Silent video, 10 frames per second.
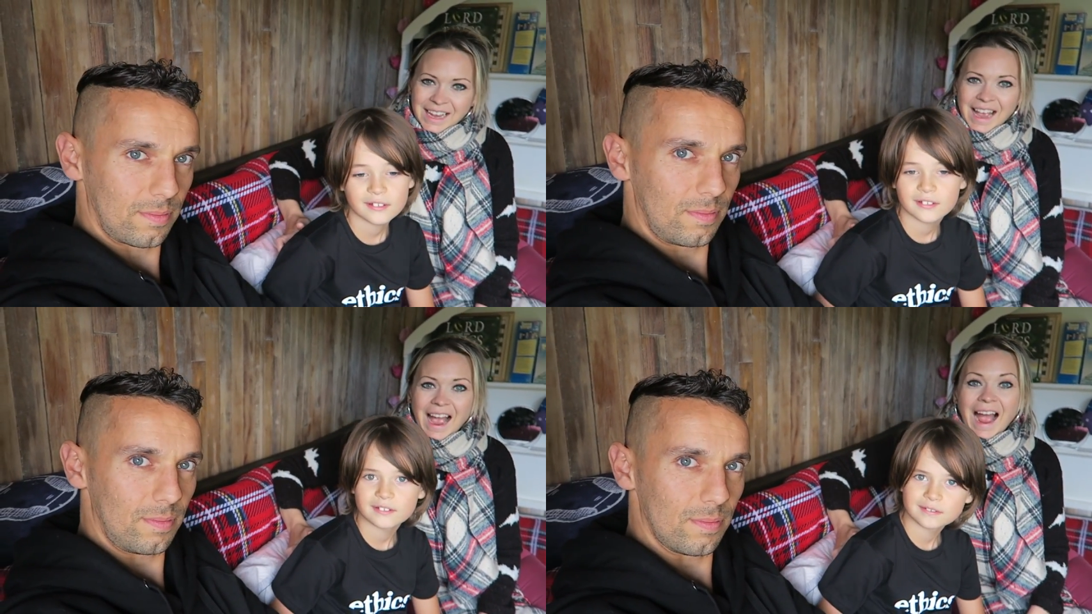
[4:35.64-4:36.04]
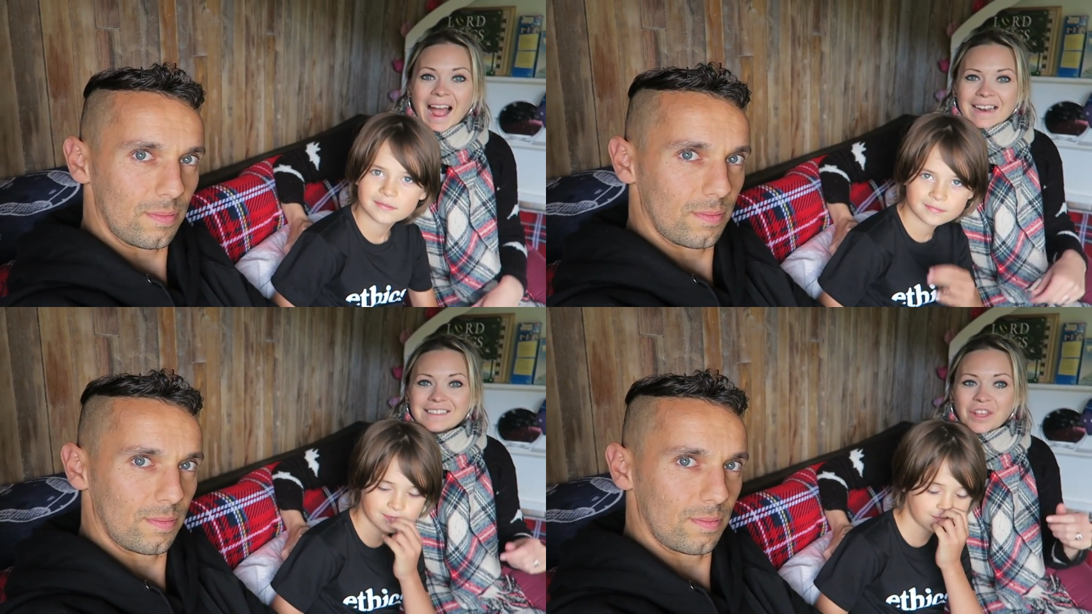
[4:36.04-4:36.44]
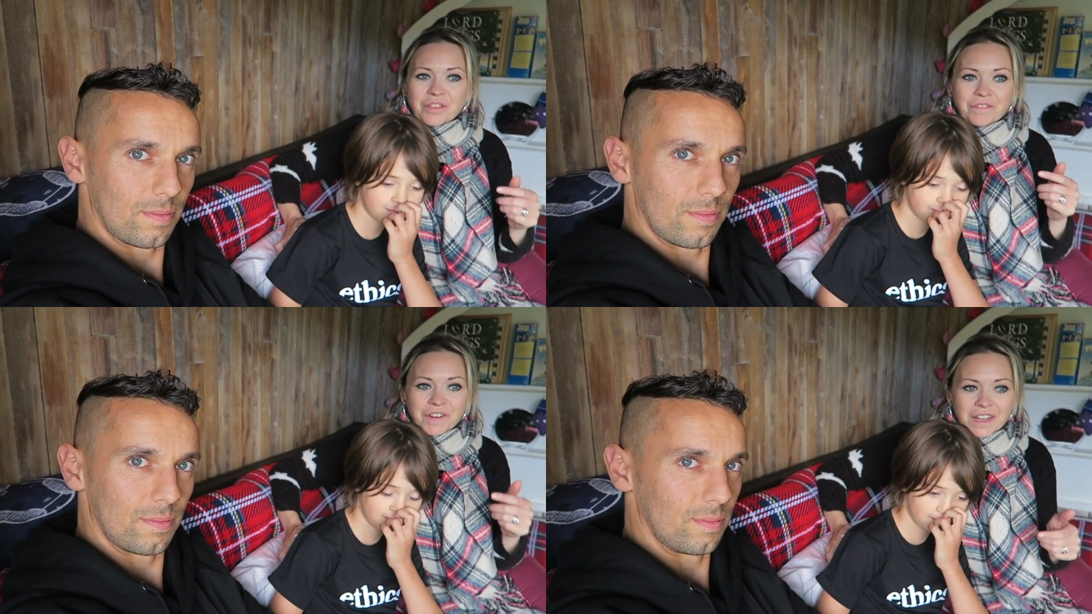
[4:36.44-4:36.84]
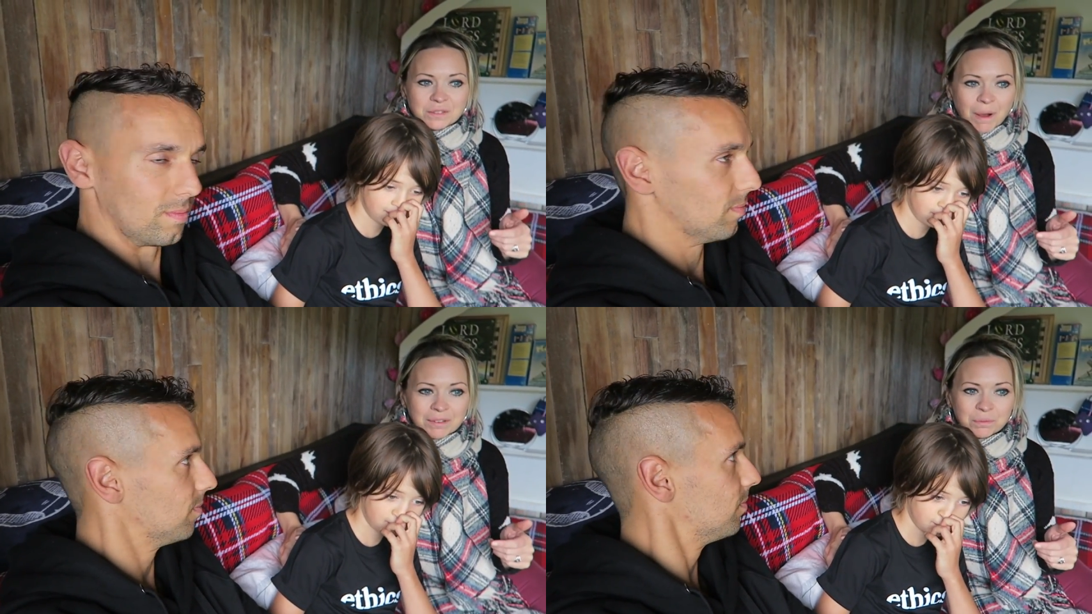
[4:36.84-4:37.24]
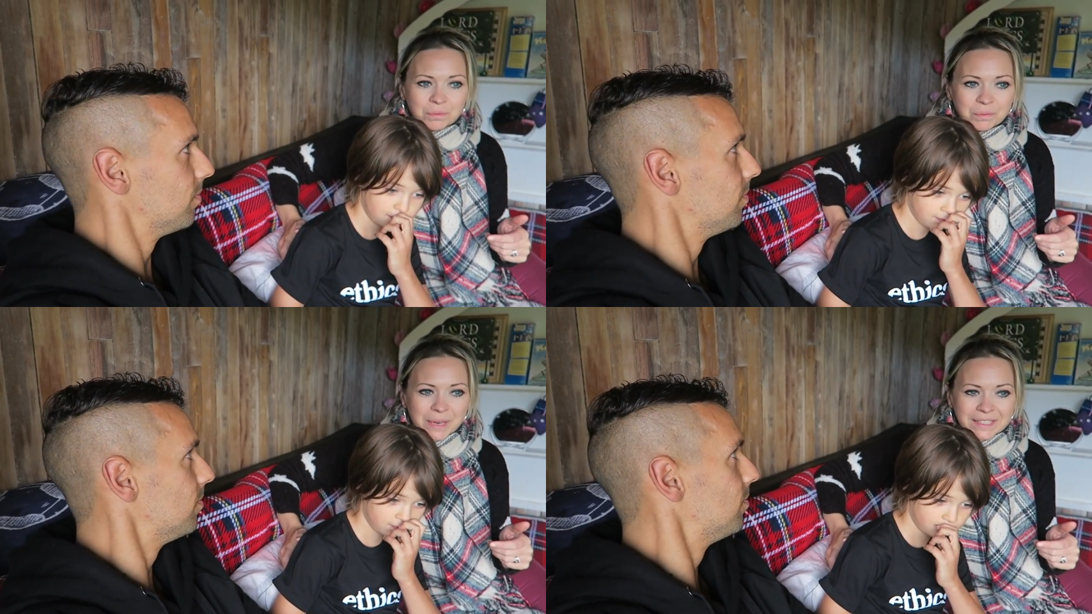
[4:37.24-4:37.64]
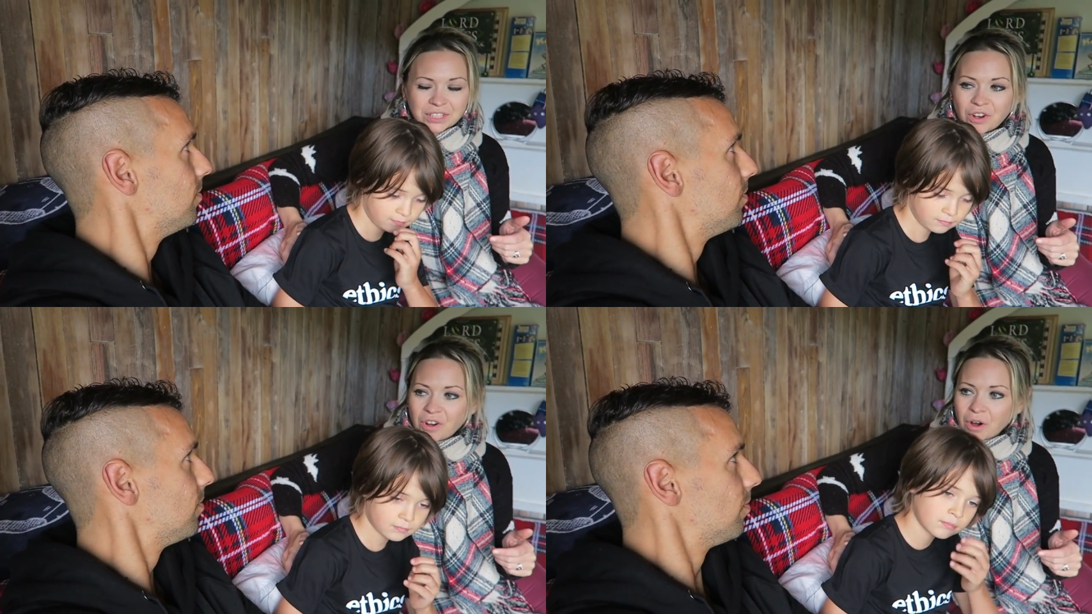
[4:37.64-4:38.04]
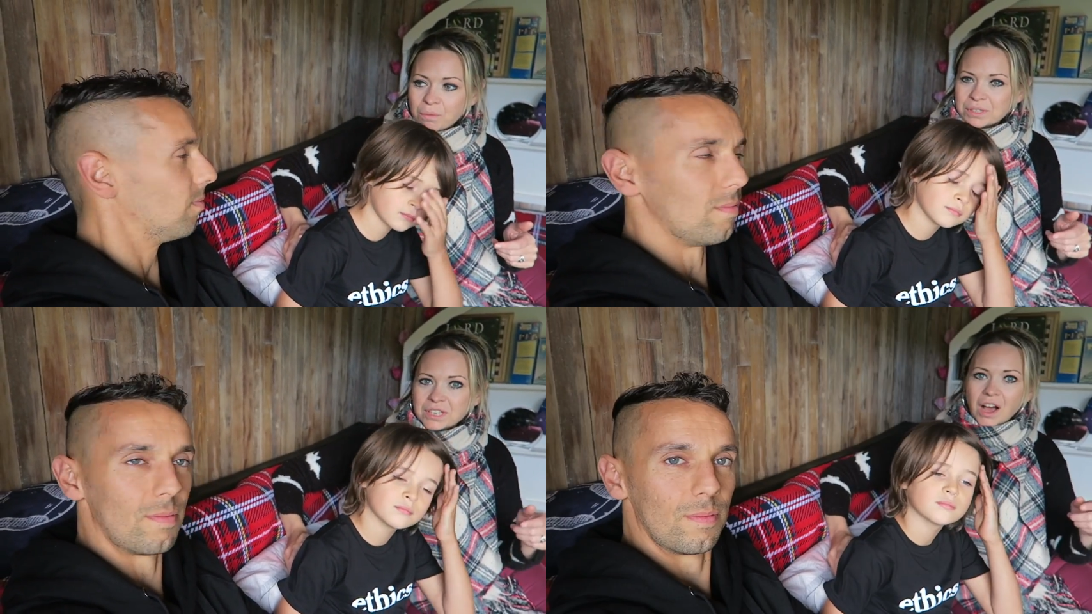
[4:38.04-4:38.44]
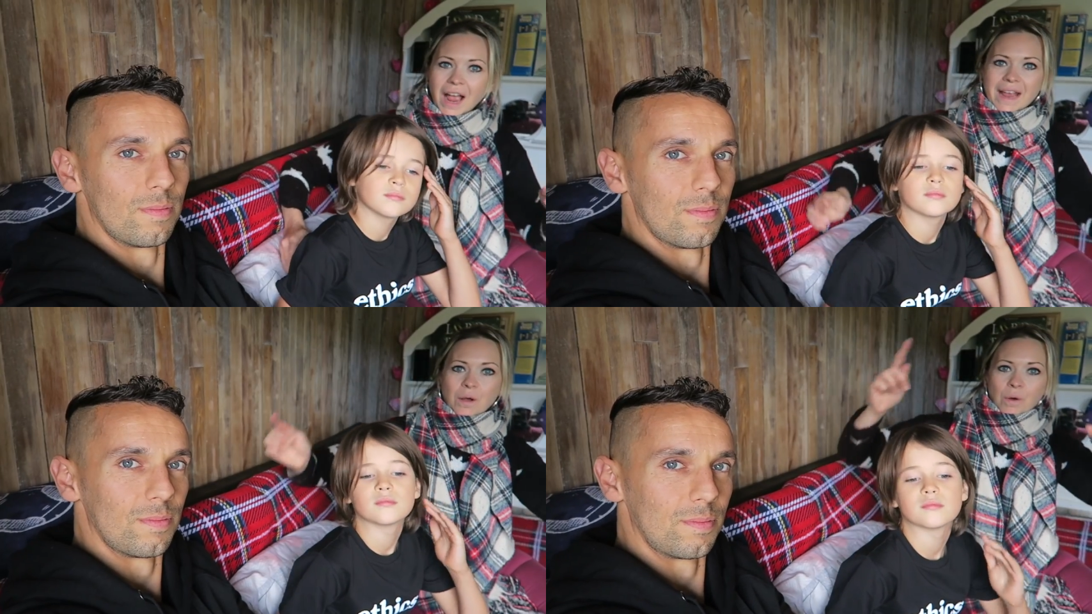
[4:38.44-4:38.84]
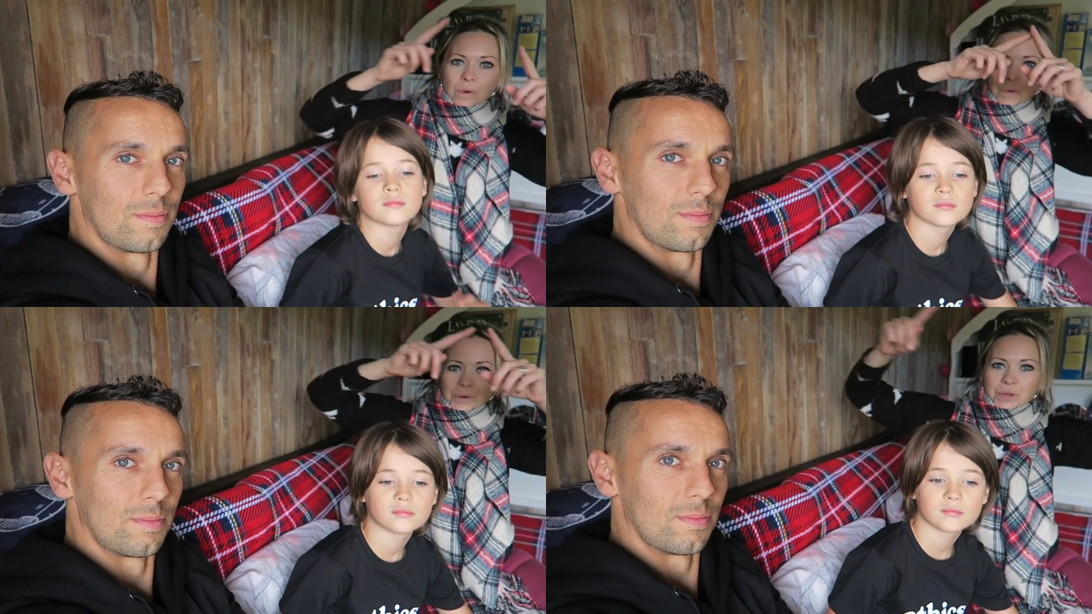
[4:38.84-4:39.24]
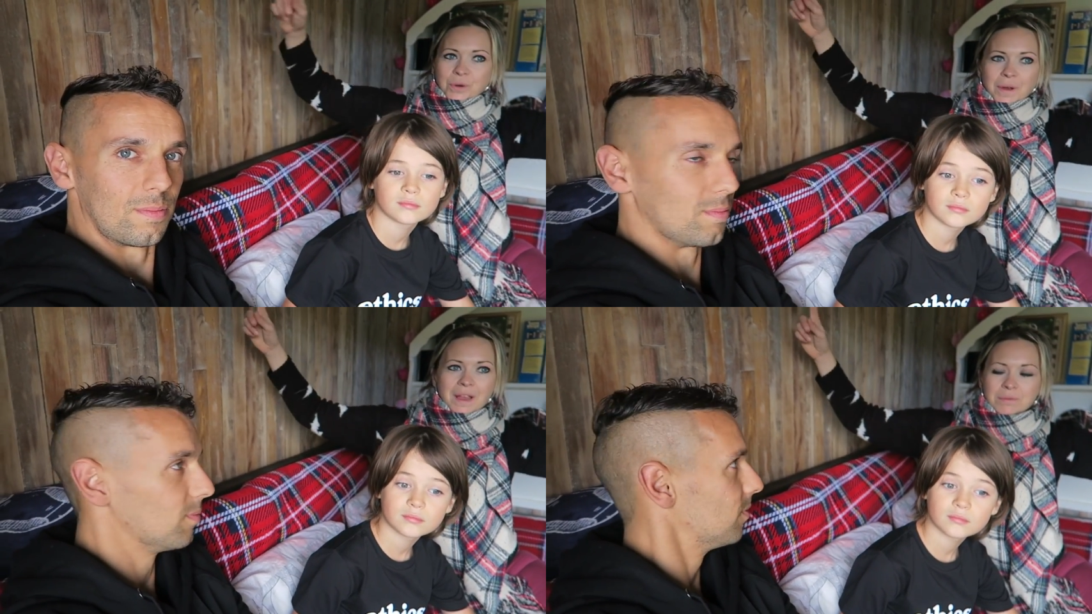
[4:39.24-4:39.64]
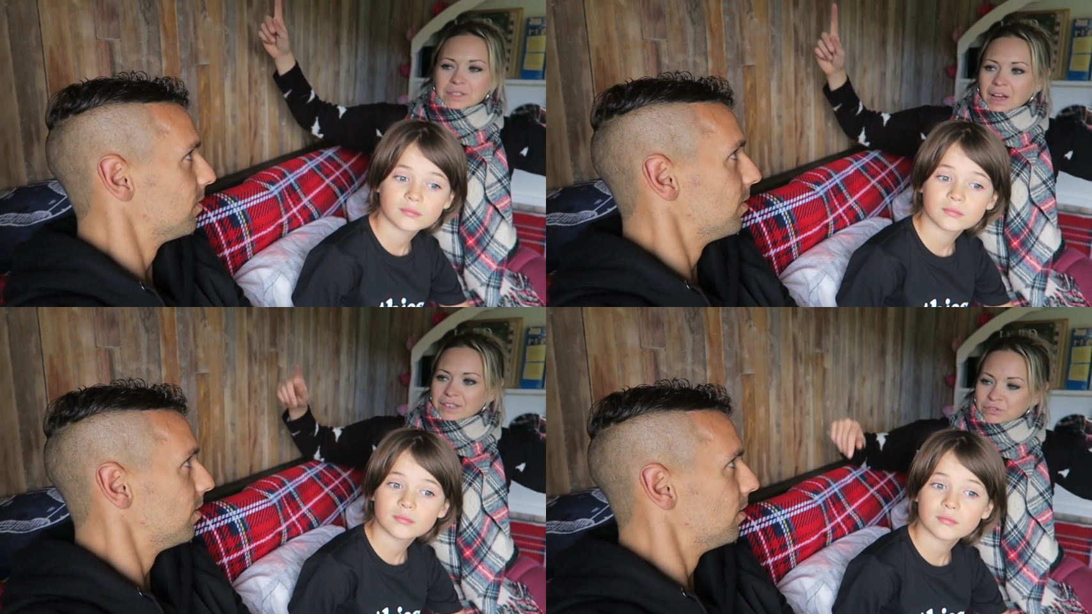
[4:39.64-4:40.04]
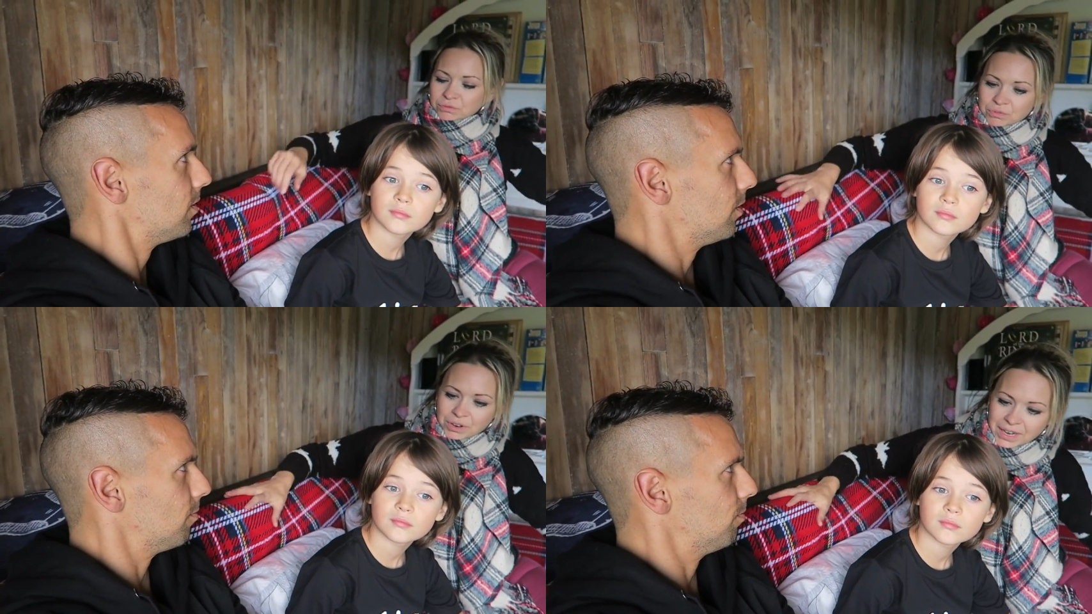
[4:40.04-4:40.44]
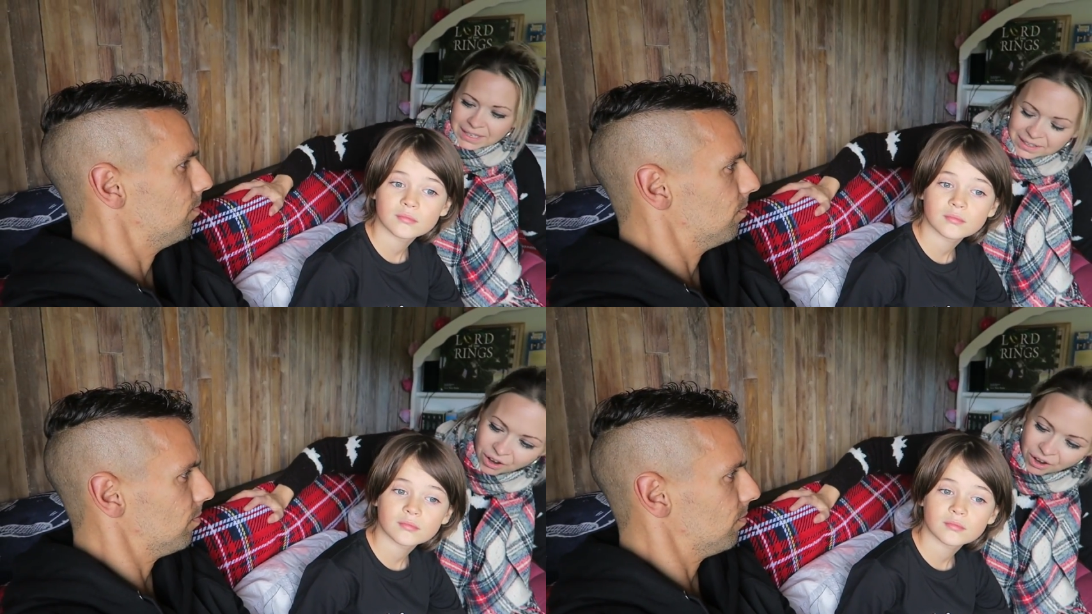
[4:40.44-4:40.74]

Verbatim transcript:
Speaker 1: Yeah, and the first one we saw was like, it was like really